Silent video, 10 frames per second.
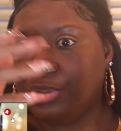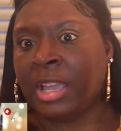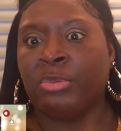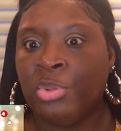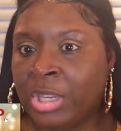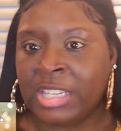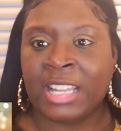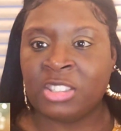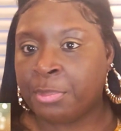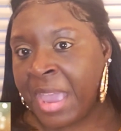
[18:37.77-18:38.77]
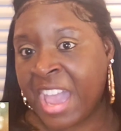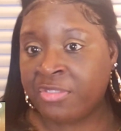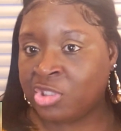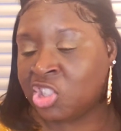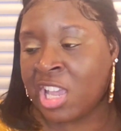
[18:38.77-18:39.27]
Like when you getting out the
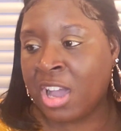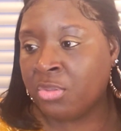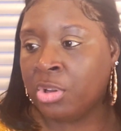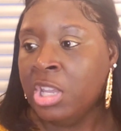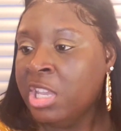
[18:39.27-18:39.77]
bath or shower,